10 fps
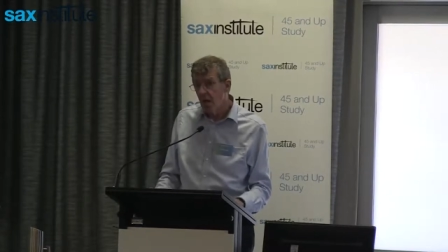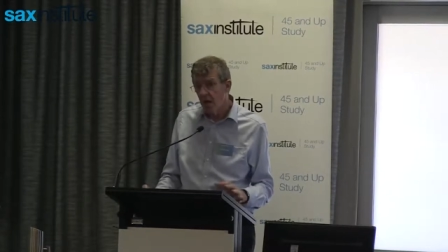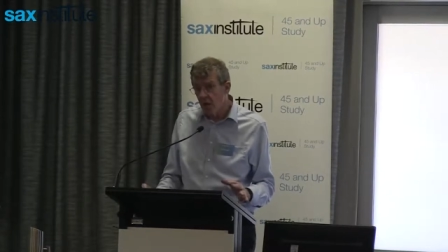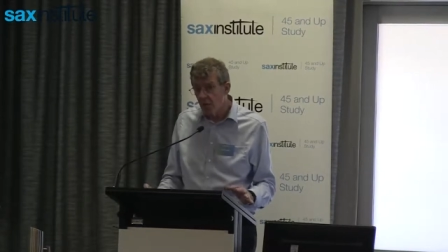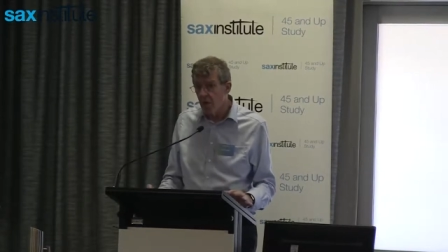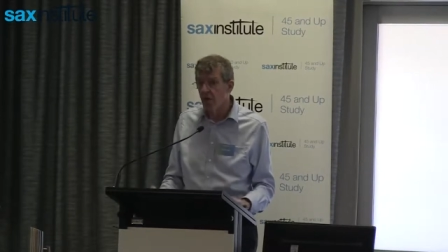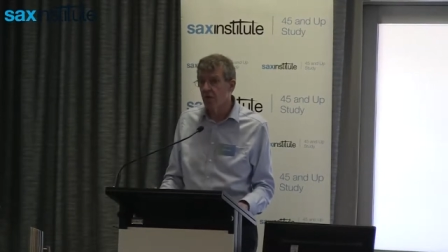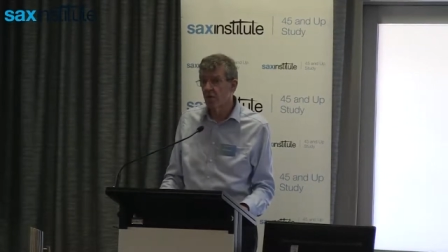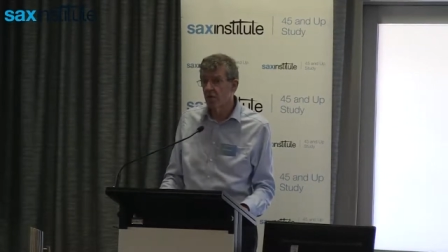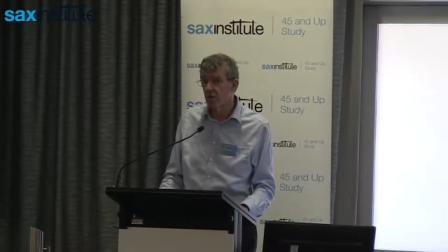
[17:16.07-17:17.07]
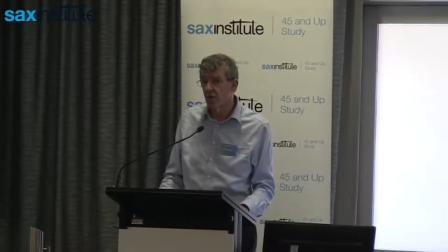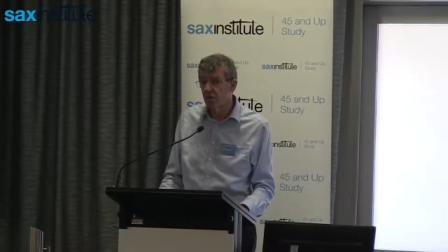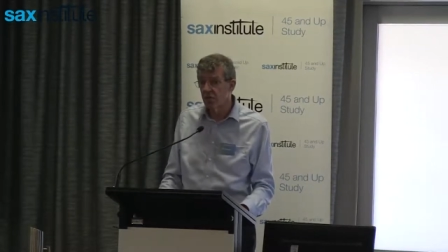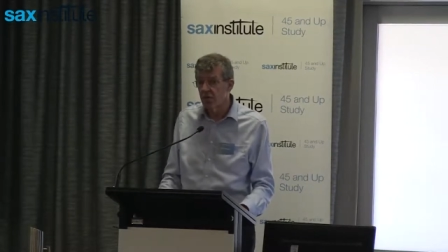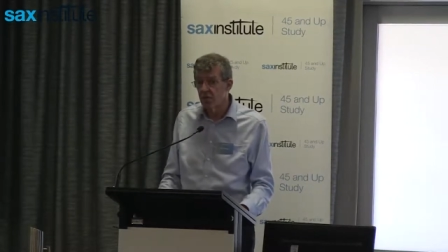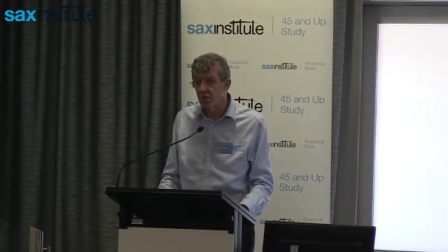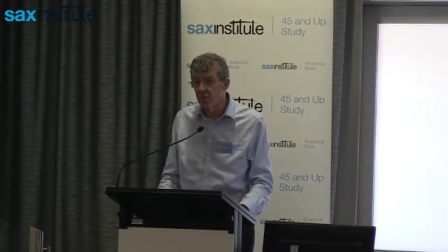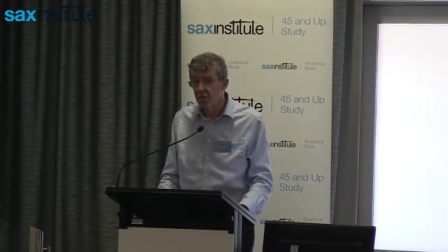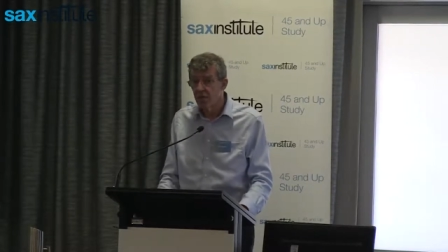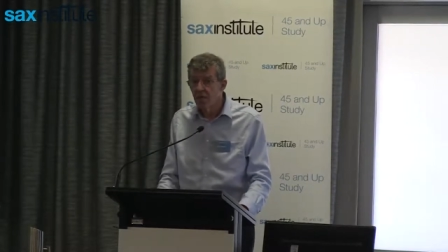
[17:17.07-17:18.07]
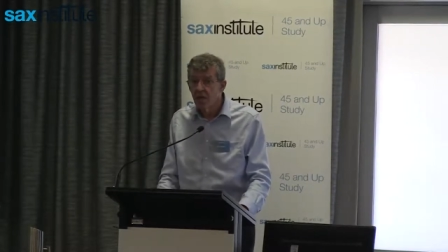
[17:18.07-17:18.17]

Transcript: another country with a low GDP,